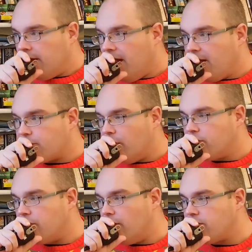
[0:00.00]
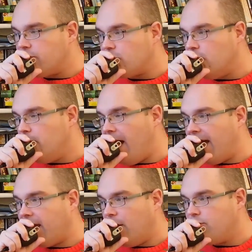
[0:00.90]
Yes, Roger, Roger. 2
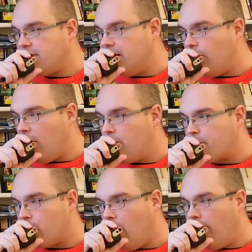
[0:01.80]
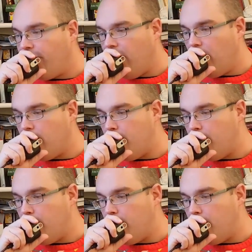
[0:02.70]
Echo 0 Bravo